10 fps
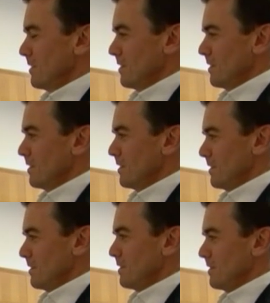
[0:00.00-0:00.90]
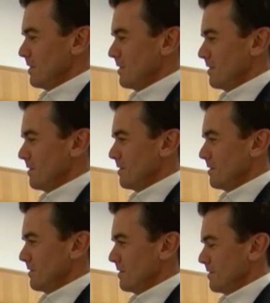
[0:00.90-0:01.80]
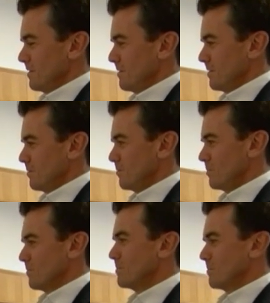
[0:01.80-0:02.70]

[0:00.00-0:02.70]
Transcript: (silent)